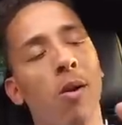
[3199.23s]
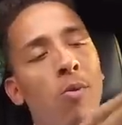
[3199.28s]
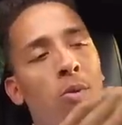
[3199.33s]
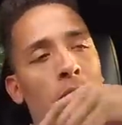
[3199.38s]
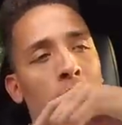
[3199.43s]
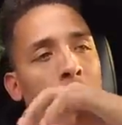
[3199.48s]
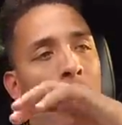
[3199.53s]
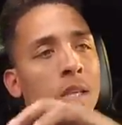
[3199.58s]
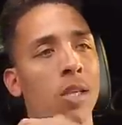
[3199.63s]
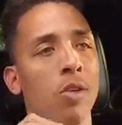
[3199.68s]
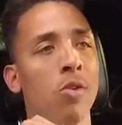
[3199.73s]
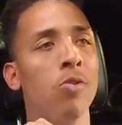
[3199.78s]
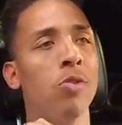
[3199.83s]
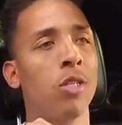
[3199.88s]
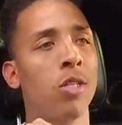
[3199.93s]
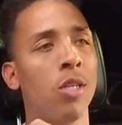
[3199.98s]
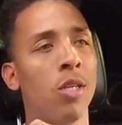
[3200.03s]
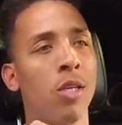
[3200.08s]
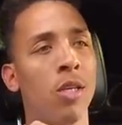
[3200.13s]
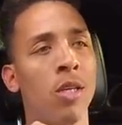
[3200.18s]
I wasn't
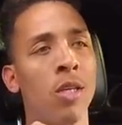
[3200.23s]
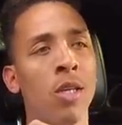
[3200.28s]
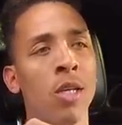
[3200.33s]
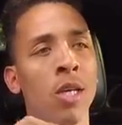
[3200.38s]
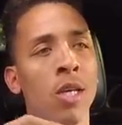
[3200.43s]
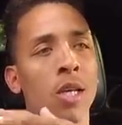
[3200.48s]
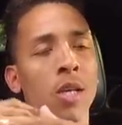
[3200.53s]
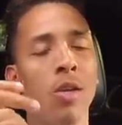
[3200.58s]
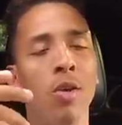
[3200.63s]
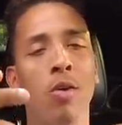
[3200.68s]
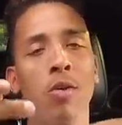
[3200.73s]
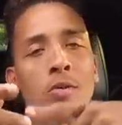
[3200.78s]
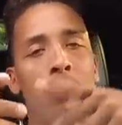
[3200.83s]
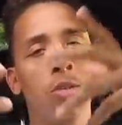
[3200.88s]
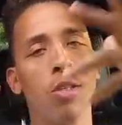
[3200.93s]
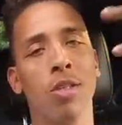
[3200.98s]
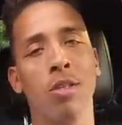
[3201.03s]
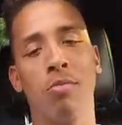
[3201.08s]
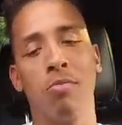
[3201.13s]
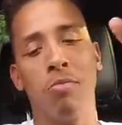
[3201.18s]
used to, you know,
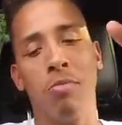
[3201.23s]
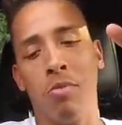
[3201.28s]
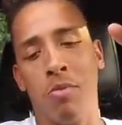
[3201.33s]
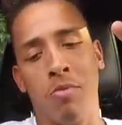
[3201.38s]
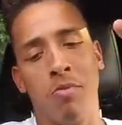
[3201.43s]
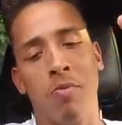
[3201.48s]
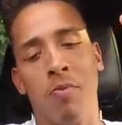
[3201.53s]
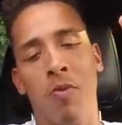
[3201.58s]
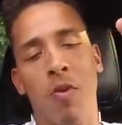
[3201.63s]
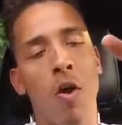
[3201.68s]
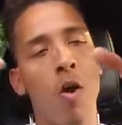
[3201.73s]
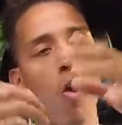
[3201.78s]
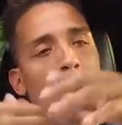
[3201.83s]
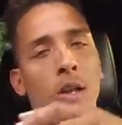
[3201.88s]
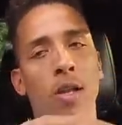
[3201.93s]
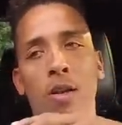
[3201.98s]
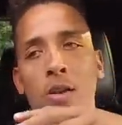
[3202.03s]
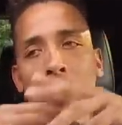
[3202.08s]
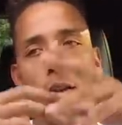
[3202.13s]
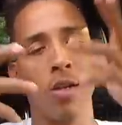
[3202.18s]
just
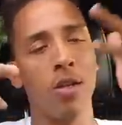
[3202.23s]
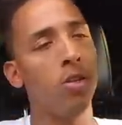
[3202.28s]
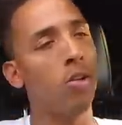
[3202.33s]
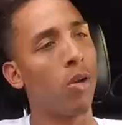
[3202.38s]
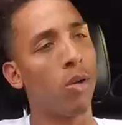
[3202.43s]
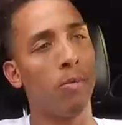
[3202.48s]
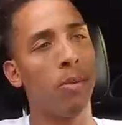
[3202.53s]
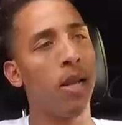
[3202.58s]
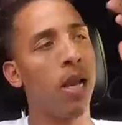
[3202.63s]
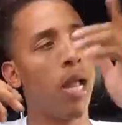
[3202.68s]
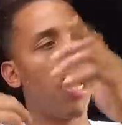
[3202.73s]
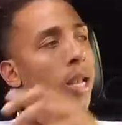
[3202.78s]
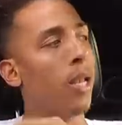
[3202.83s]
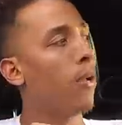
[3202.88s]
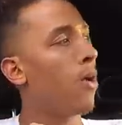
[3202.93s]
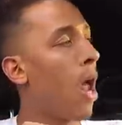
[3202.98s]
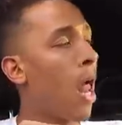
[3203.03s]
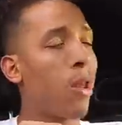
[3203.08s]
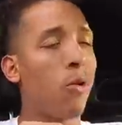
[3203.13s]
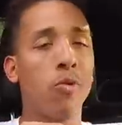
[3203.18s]
vlogging or you know what I mean. I ain't
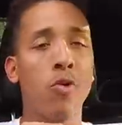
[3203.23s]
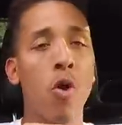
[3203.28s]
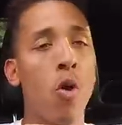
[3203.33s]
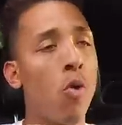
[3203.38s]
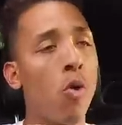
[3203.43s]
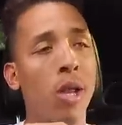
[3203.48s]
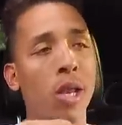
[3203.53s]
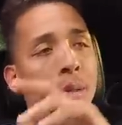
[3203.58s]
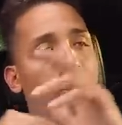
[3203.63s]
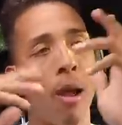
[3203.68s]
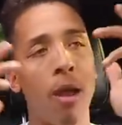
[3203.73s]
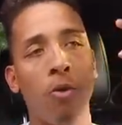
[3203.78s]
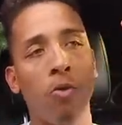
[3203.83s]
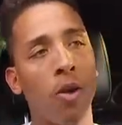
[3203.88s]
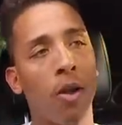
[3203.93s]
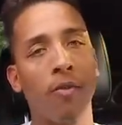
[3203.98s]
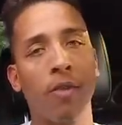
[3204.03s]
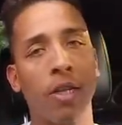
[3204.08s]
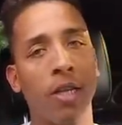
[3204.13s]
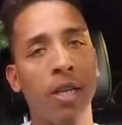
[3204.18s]
I don't know anybody
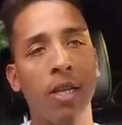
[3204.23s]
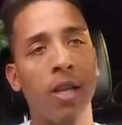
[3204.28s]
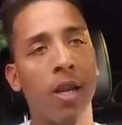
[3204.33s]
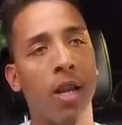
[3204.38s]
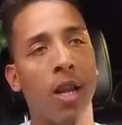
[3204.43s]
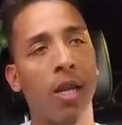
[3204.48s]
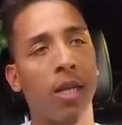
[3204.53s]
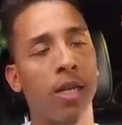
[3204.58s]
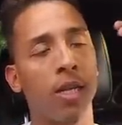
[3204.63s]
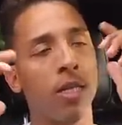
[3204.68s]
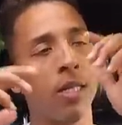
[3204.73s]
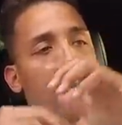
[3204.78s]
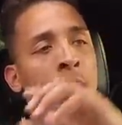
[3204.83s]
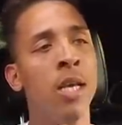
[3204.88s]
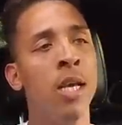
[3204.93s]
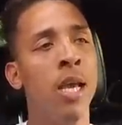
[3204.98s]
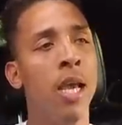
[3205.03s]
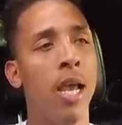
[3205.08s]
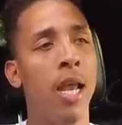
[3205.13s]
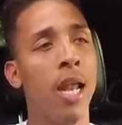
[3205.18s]
who ever did nothing like this,
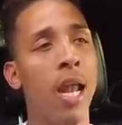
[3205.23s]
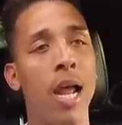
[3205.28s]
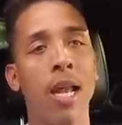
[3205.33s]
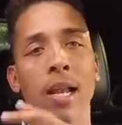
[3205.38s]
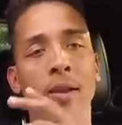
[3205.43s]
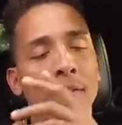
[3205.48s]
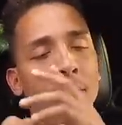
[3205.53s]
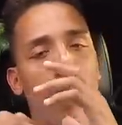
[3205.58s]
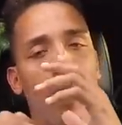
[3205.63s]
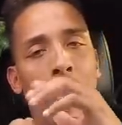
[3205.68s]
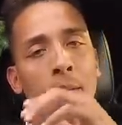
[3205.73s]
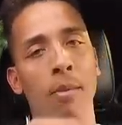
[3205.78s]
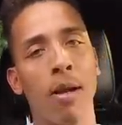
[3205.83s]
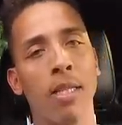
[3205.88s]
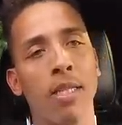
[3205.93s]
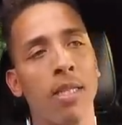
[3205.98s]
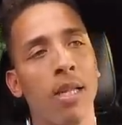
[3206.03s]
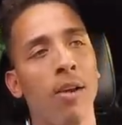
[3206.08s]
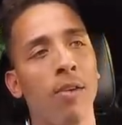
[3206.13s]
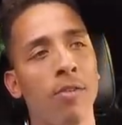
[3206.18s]
and I ain't never did it
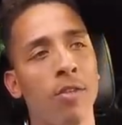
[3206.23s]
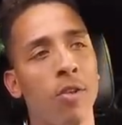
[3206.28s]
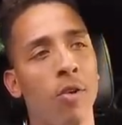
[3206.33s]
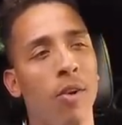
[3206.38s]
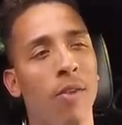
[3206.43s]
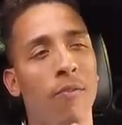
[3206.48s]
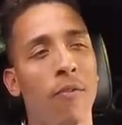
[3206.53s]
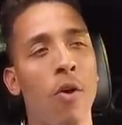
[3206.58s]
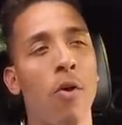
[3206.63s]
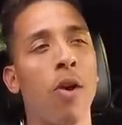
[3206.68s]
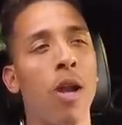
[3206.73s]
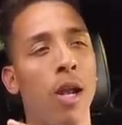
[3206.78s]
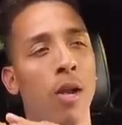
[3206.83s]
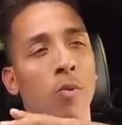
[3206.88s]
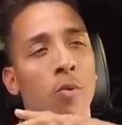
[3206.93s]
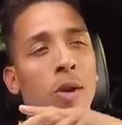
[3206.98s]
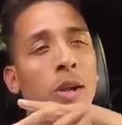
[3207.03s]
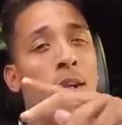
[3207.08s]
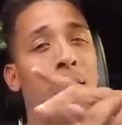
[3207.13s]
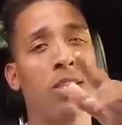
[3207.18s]
myself. So it felt kind
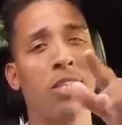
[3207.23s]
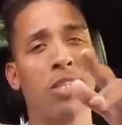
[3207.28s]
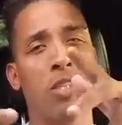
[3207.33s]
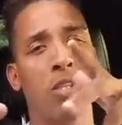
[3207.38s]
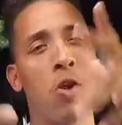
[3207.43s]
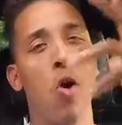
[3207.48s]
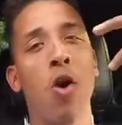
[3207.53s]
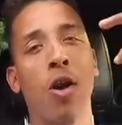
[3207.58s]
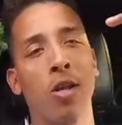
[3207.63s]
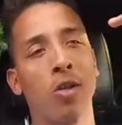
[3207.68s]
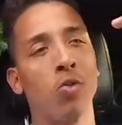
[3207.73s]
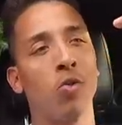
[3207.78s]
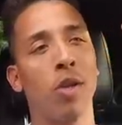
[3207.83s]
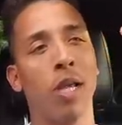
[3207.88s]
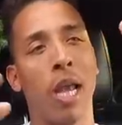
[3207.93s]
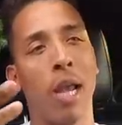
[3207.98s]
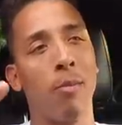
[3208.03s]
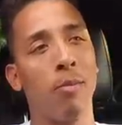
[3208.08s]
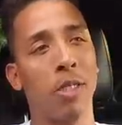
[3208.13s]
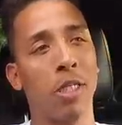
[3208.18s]
of weird just talking to a
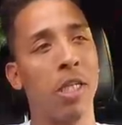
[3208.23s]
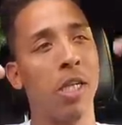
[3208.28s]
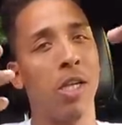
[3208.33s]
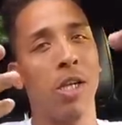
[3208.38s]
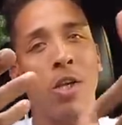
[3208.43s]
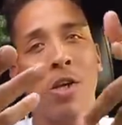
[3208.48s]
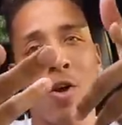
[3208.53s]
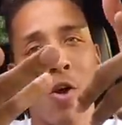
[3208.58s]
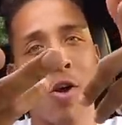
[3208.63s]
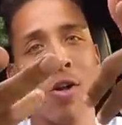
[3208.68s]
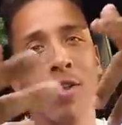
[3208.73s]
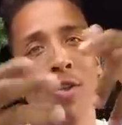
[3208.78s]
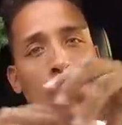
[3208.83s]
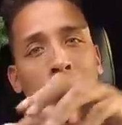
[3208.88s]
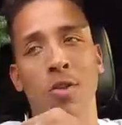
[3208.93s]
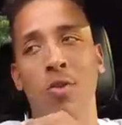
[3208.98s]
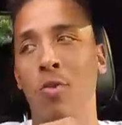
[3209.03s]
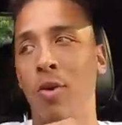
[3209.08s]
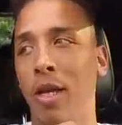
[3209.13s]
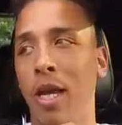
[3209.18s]
camera, sitting in the car and
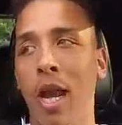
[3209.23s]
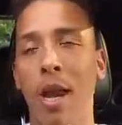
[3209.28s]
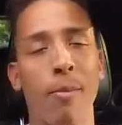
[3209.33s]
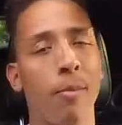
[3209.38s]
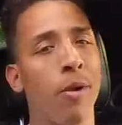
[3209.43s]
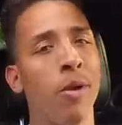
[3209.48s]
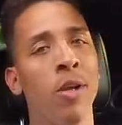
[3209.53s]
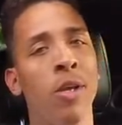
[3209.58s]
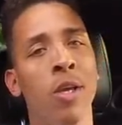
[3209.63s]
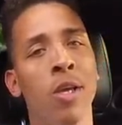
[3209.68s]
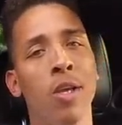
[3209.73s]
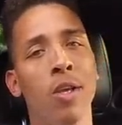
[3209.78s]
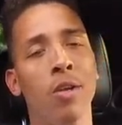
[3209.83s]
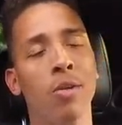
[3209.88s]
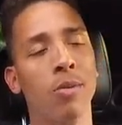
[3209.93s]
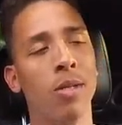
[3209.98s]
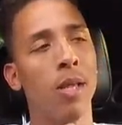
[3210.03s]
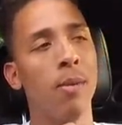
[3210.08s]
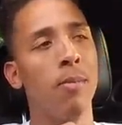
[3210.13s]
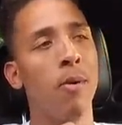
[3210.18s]
talking to a camera. You know
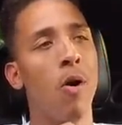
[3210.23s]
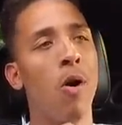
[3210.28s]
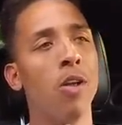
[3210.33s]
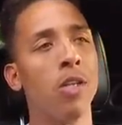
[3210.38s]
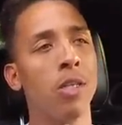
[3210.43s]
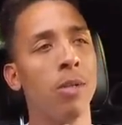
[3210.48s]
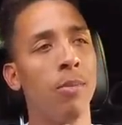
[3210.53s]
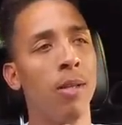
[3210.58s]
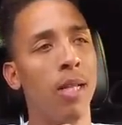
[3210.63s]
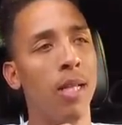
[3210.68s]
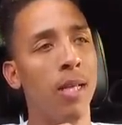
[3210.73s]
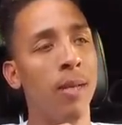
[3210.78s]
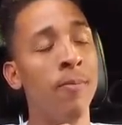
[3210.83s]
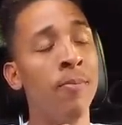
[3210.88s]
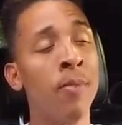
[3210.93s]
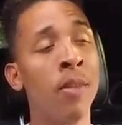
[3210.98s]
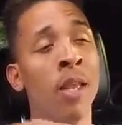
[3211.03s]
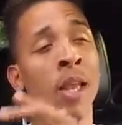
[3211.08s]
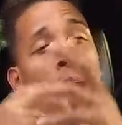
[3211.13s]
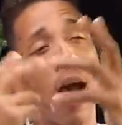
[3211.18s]
what I'm saying? But ultimately,
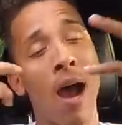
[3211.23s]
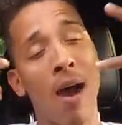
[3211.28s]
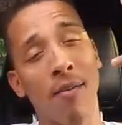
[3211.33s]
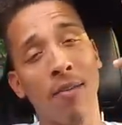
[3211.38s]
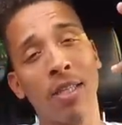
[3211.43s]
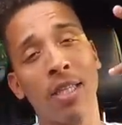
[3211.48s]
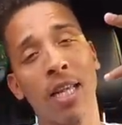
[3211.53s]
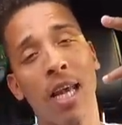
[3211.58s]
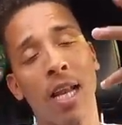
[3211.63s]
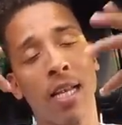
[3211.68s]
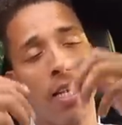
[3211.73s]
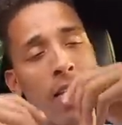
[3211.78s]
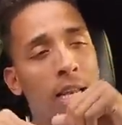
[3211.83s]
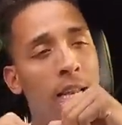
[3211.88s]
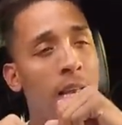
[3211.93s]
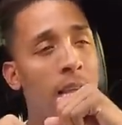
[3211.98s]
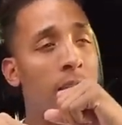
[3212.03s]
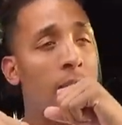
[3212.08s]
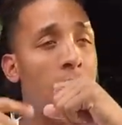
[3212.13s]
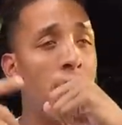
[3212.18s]
obviously, I did
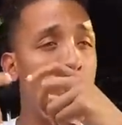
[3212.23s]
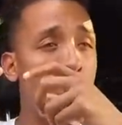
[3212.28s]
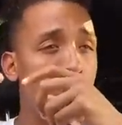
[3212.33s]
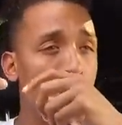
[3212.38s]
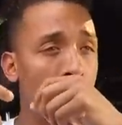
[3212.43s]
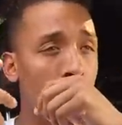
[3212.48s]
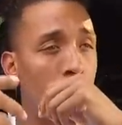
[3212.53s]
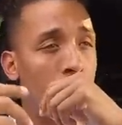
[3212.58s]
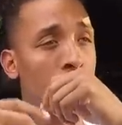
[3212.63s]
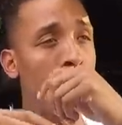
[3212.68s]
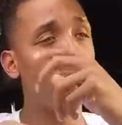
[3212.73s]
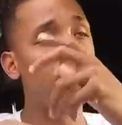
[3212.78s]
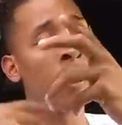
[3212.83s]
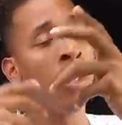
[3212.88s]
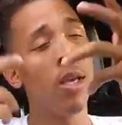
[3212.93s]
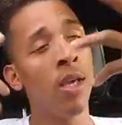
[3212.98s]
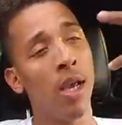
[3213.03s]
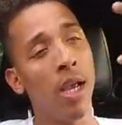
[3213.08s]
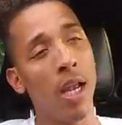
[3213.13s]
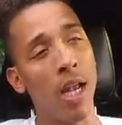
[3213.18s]
it and got used to it,
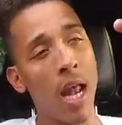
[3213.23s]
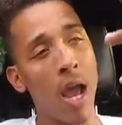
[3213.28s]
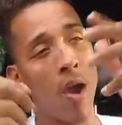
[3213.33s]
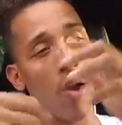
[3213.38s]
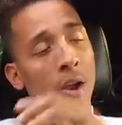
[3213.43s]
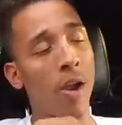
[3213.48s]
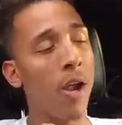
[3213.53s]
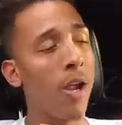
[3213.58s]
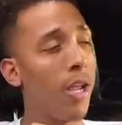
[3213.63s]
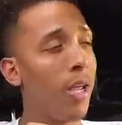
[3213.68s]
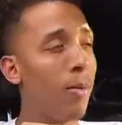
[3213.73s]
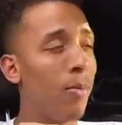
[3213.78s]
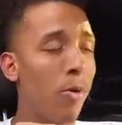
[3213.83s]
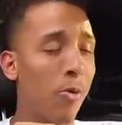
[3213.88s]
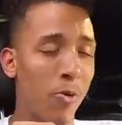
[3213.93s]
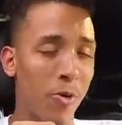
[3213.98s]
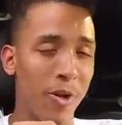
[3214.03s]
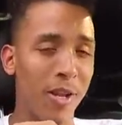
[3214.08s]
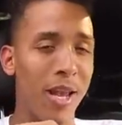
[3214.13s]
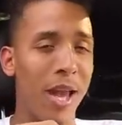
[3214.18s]
and now here I am,
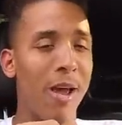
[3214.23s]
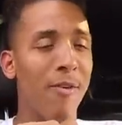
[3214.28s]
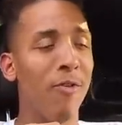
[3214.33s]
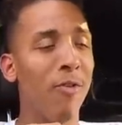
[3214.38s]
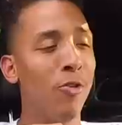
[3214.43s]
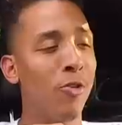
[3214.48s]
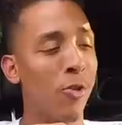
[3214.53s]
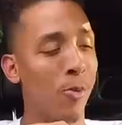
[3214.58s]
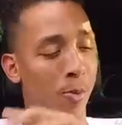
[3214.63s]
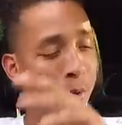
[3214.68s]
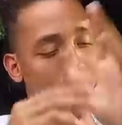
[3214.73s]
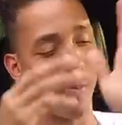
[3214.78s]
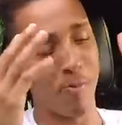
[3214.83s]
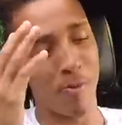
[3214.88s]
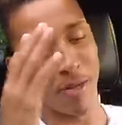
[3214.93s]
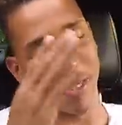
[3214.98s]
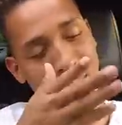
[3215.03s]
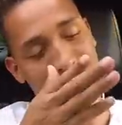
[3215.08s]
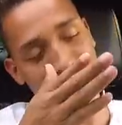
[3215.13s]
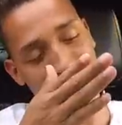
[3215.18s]
a real live YouTuber, a
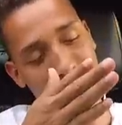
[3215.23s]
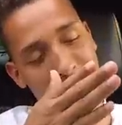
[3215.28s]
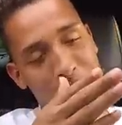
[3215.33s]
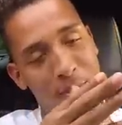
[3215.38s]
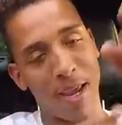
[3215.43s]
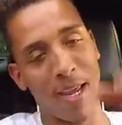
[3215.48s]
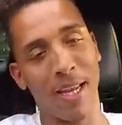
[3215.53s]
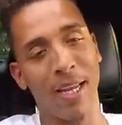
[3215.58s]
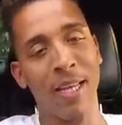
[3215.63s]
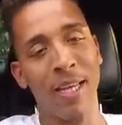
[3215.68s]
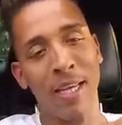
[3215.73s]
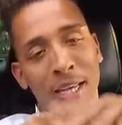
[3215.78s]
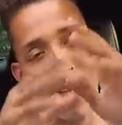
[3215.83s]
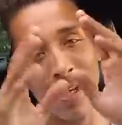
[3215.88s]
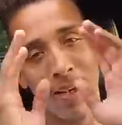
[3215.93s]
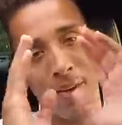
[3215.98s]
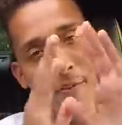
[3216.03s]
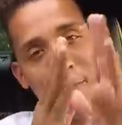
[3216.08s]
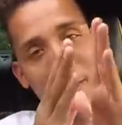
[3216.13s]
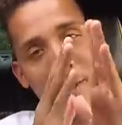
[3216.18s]
prison inmate,
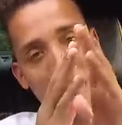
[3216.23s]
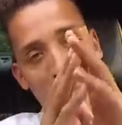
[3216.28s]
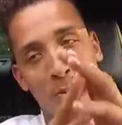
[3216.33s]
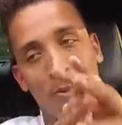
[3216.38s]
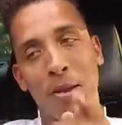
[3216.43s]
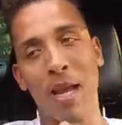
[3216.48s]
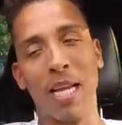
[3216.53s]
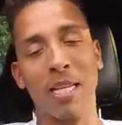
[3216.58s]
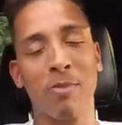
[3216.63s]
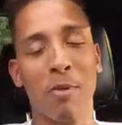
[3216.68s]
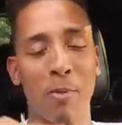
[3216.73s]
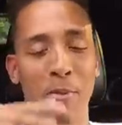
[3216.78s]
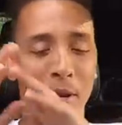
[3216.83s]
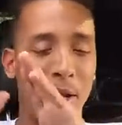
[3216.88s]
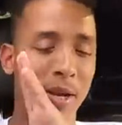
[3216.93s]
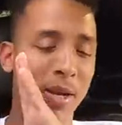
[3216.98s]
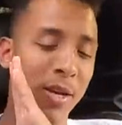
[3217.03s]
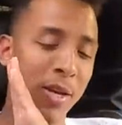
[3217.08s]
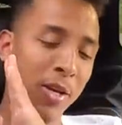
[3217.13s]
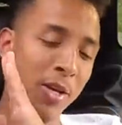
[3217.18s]
division one basketball
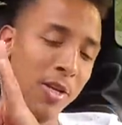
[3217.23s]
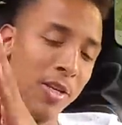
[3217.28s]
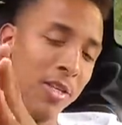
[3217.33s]
player,